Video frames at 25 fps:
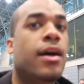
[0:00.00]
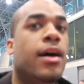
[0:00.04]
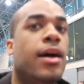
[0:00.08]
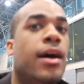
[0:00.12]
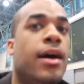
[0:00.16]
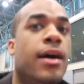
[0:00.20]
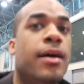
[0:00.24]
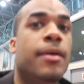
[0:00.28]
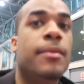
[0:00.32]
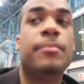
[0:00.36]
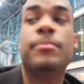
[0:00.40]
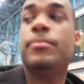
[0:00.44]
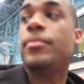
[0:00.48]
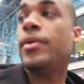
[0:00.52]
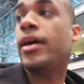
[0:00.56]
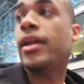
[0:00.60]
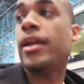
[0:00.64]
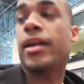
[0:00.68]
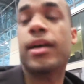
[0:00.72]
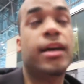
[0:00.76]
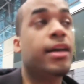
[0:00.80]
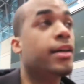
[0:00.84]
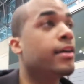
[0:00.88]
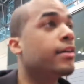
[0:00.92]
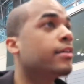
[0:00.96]
Um,
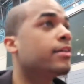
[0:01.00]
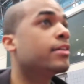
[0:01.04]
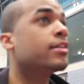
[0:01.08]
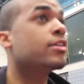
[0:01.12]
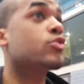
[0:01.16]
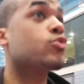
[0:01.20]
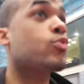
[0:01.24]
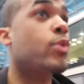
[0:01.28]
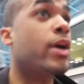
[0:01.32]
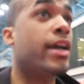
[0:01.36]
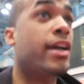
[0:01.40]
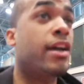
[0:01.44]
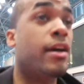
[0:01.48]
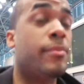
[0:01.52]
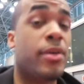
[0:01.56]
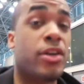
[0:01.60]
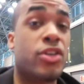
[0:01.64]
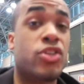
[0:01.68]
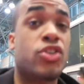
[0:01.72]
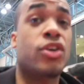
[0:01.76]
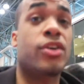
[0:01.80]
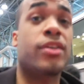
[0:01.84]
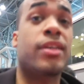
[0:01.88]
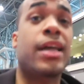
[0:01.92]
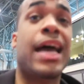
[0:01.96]
but uh, that's why I come
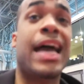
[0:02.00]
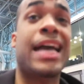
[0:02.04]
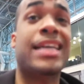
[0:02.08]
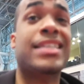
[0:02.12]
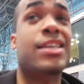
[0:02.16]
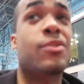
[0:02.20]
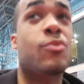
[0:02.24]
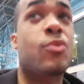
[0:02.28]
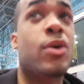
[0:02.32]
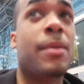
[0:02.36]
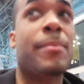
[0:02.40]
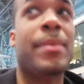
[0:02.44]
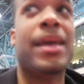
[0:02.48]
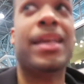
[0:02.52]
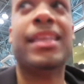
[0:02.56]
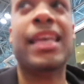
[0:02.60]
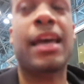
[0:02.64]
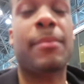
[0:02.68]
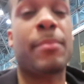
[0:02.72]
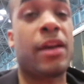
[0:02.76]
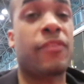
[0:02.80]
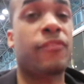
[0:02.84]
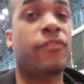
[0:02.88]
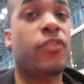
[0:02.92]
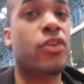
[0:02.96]
here. So I actually want to make
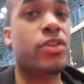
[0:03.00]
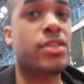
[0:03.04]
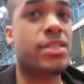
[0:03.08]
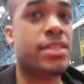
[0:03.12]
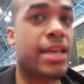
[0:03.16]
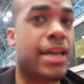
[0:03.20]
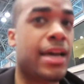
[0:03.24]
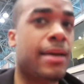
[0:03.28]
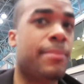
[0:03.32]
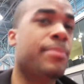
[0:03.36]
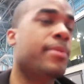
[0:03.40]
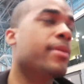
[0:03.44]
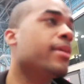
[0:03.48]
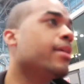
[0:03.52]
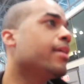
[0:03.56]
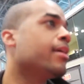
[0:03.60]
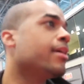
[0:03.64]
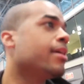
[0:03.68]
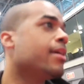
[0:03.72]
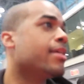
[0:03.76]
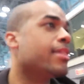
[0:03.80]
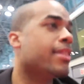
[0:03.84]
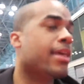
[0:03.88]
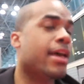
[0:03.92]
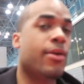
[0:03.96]
that my first stop.
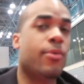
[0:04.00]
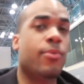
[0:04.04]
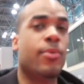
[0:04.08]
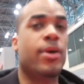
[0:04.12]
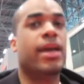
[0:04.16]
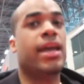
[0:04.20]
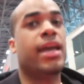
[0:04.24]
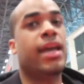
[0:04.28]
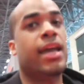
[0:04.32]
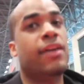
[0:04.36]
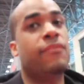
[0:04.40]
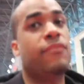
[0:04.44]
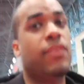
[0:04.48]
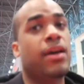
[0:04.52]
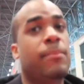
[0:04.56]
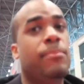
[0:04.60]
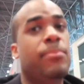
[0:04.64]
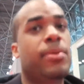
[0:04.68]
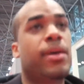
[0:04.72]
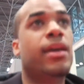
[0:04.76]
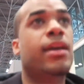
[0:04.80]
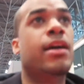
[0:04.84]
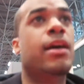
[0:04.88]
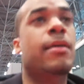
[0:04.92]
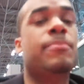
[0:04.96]
That way, if I
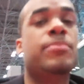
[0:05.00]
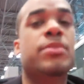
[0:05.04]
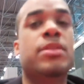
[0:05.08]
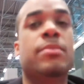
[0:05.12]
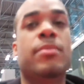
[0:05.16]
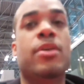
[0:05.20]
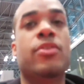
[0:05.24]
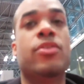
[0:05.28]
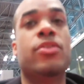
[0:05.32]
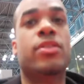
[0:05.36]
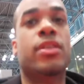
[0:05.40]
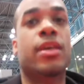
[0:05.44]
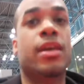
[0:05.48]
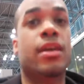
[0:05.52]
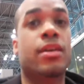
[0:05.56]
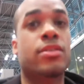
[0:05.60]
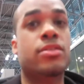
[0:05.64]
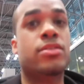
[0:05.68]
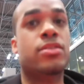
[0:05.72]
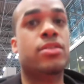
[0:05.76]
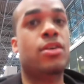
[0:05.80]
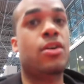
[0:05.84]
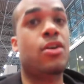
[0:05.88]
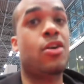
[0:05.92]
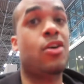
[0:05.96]
pick up some other things
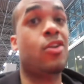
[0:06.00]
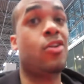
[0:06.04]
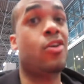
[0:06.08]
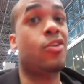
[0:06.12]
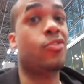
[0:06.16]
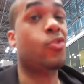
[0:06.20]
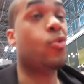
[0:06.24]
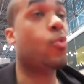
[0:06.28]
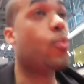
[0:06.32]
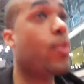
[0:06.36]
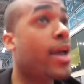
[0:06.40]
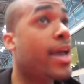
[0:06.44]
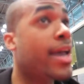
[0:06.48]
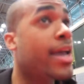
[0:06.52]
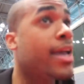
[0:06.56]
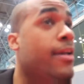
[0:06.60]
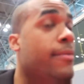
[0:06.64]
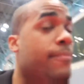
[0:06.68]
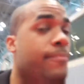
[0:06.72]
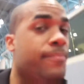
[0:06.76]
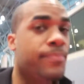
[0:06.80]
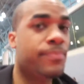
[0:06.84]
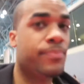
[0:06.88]
along the way,